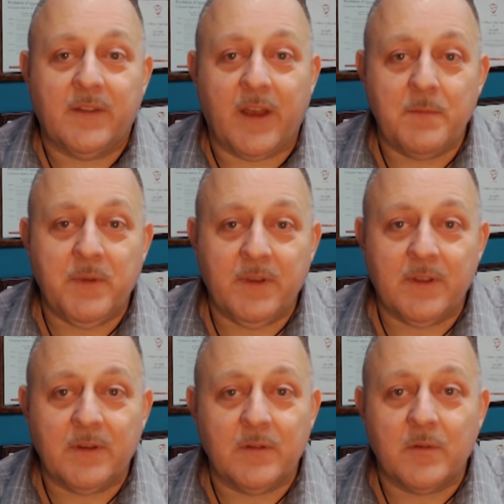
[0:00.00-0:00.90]
type
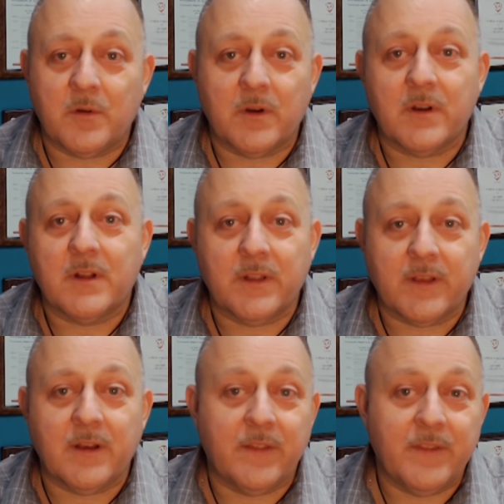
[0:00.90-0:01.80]
in or
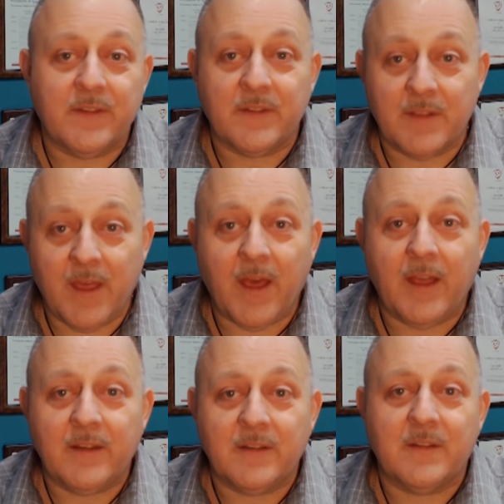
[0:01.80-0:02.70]
click on this and
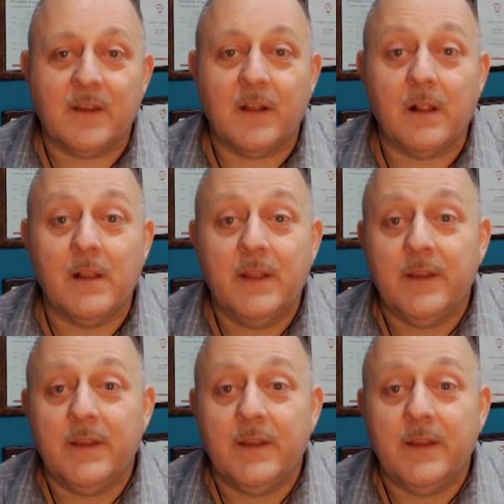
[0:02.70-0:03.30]
that to tell